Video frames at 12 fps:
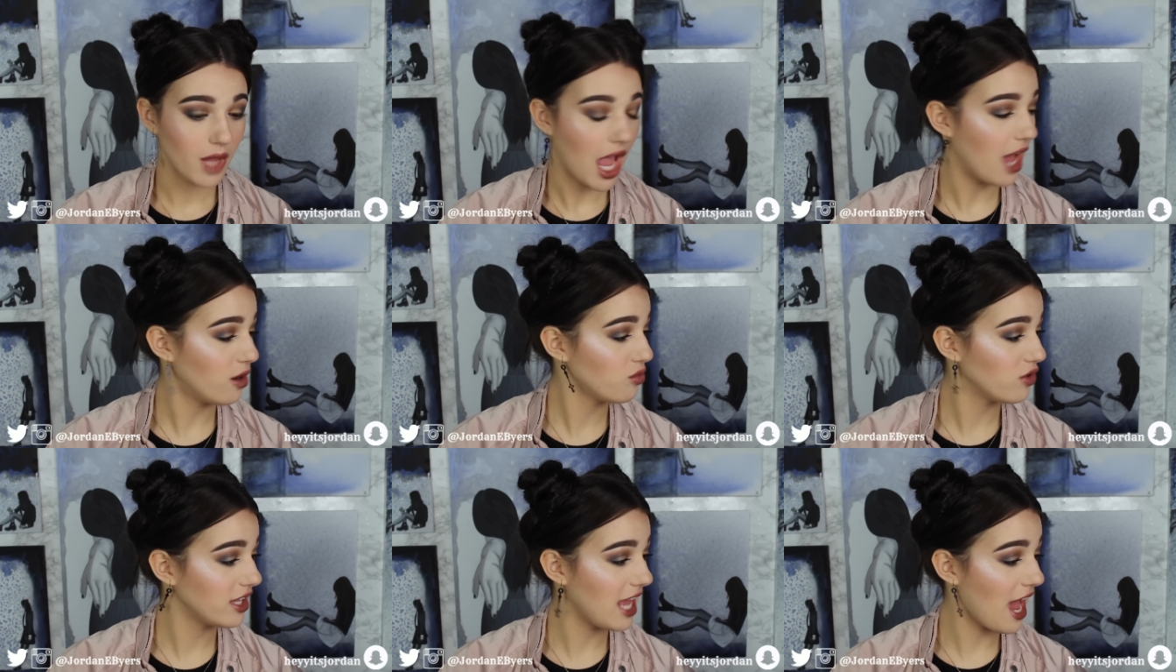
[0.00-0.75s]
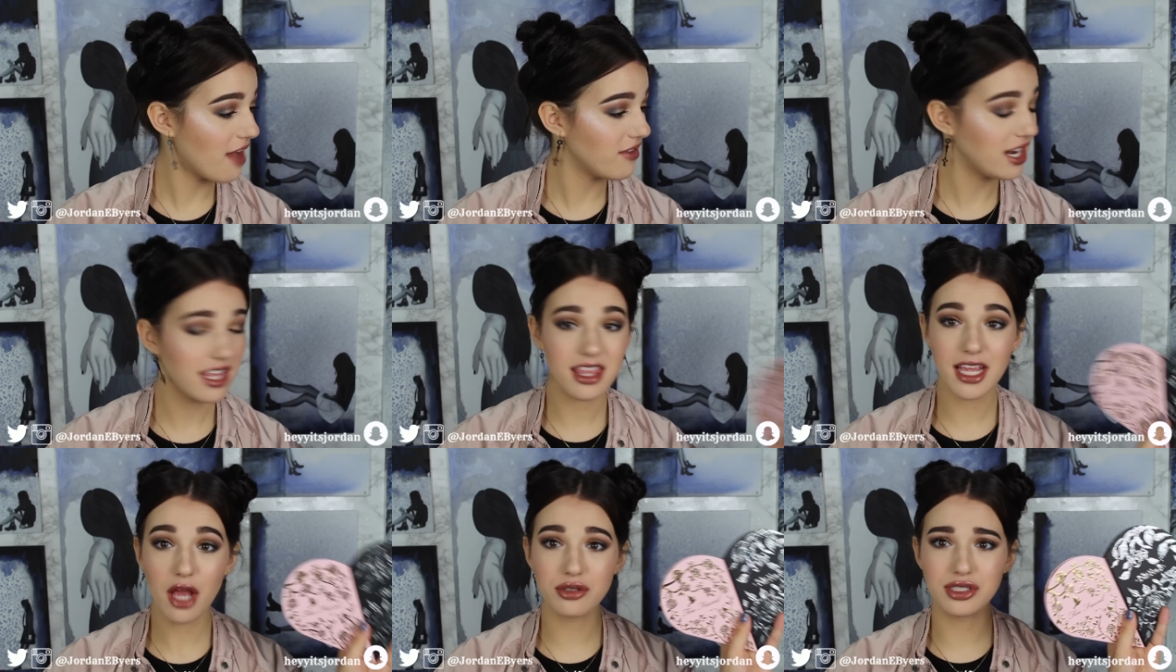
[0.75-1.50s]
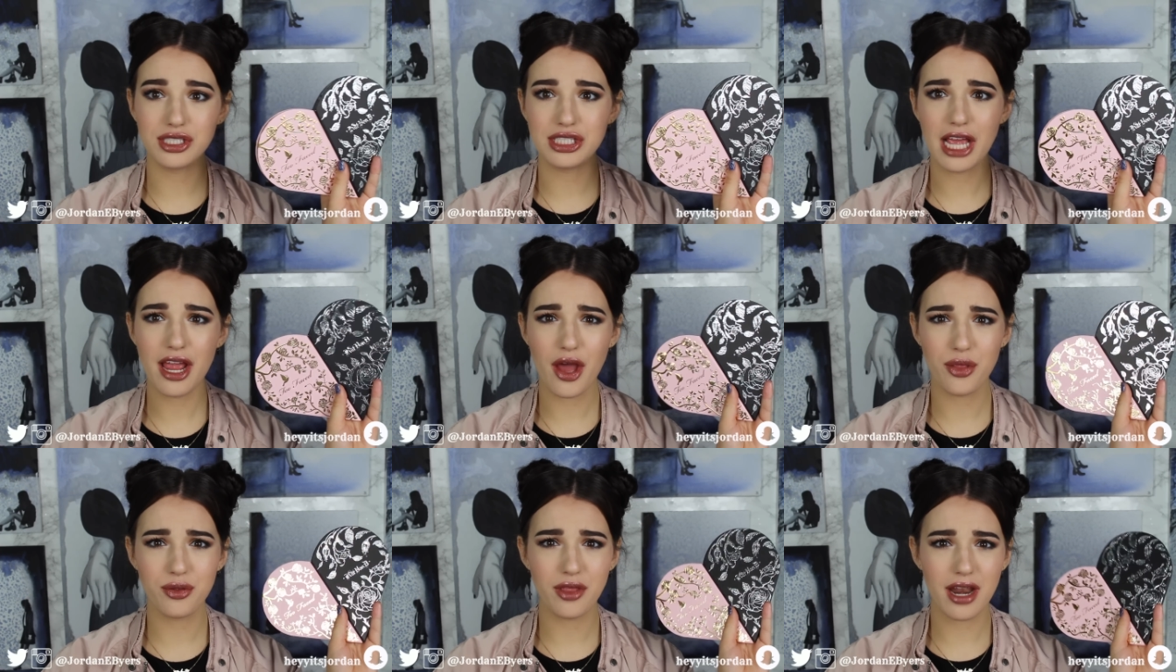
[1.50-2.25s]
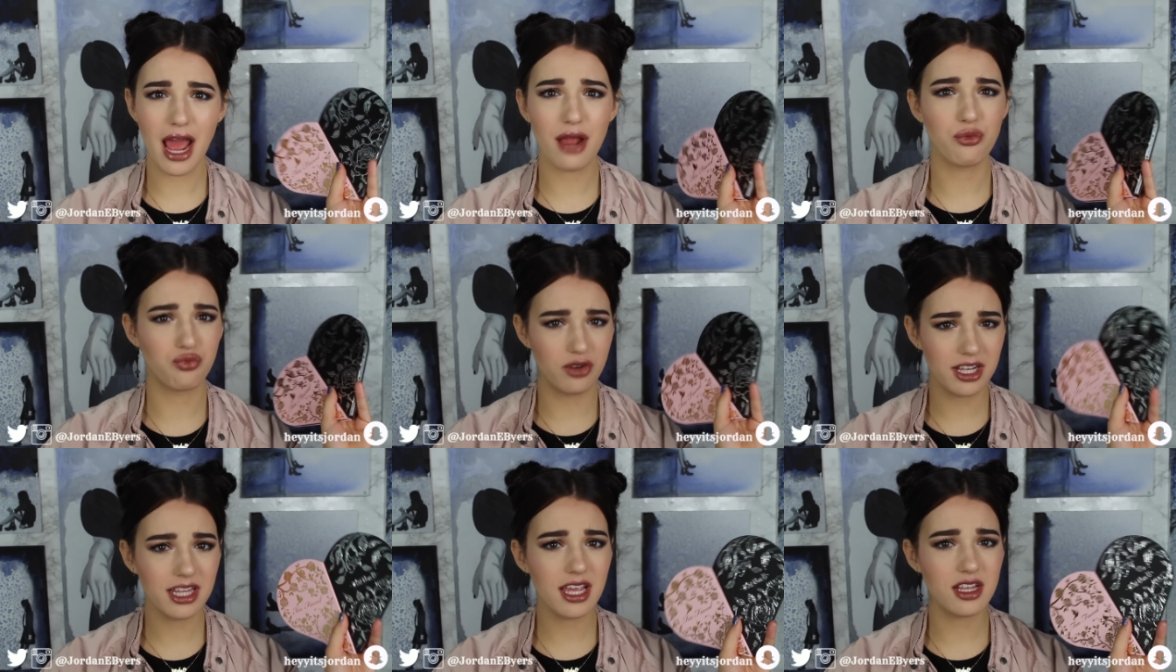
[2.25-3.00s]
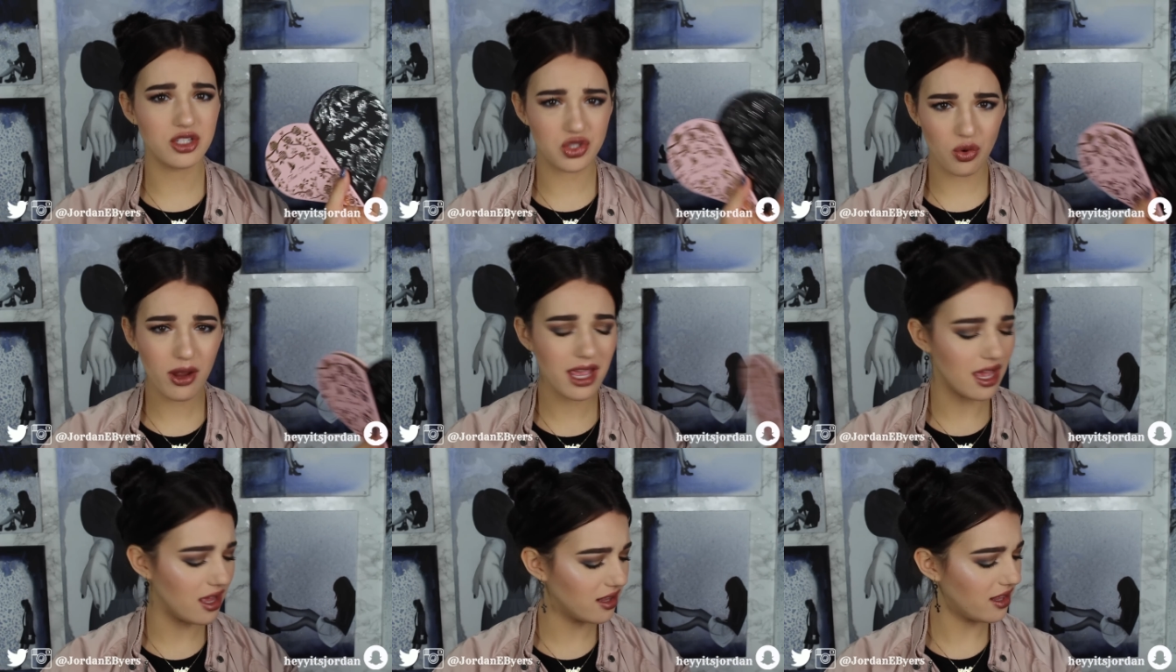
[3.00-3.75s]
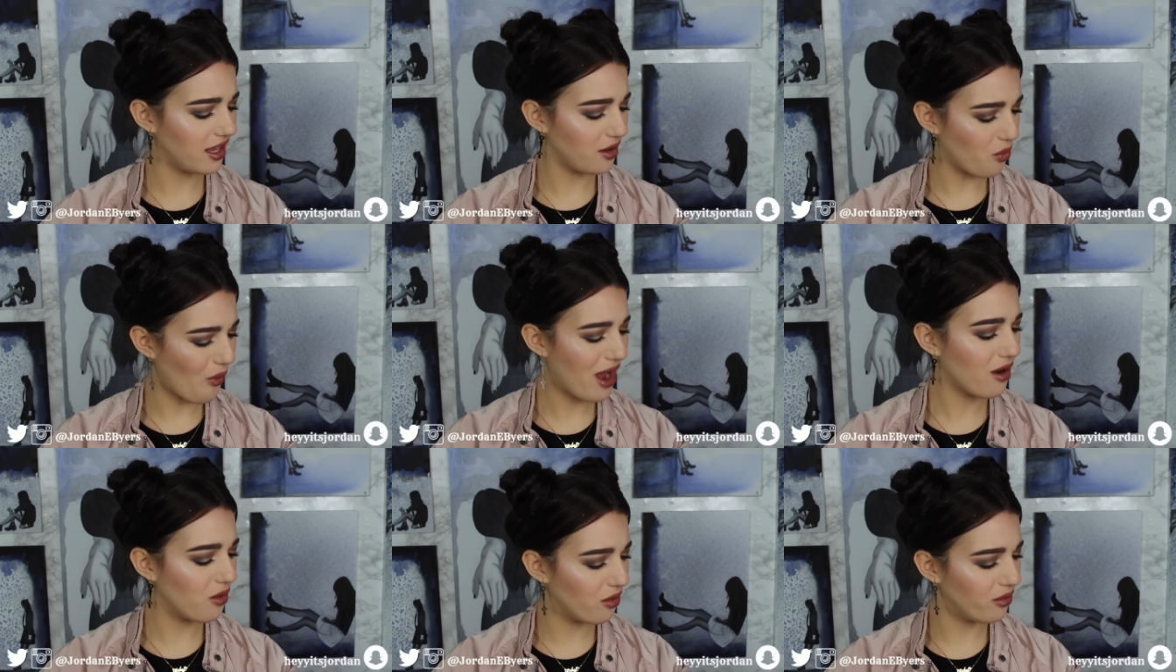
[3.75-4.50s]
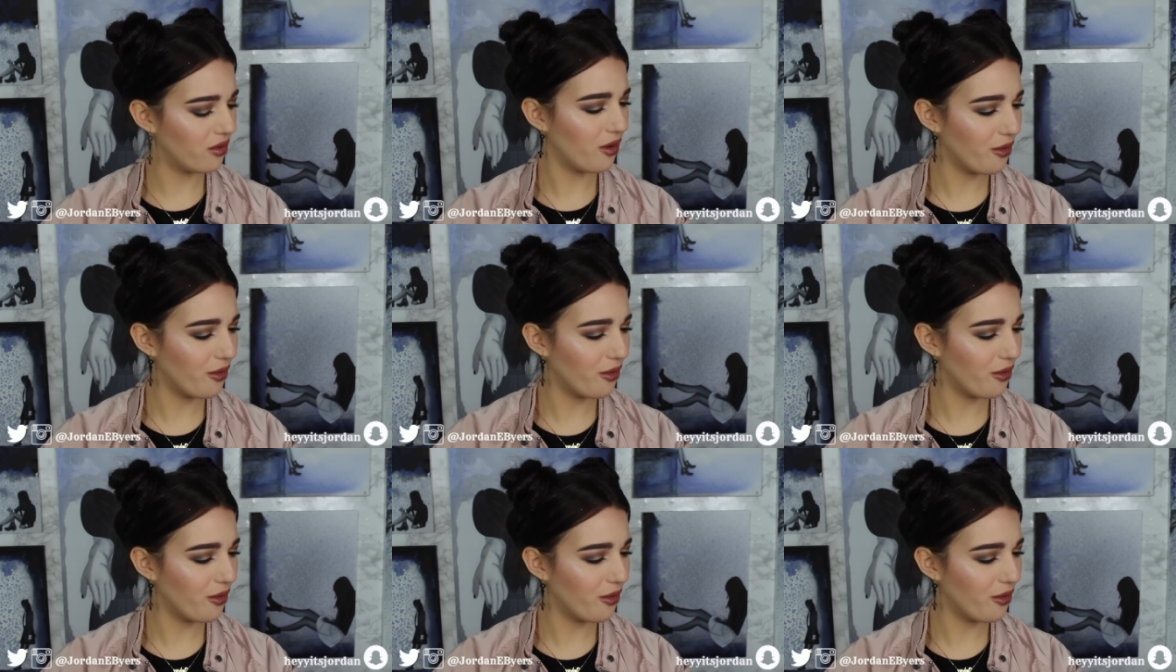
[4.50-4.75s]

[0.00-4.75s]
I don't really have anything else to say other than I really enjoy it. Like, wow.